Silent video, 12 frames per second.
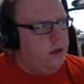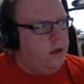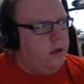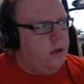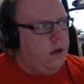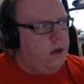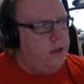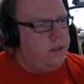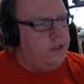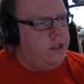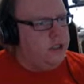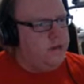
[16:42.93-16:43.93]
Oh, I'm
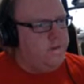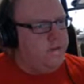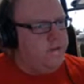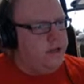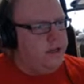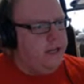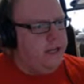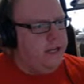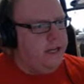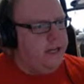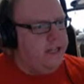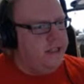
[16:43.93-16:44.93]
such a fucking
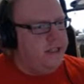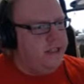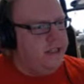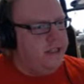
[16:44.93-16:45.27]
idiot.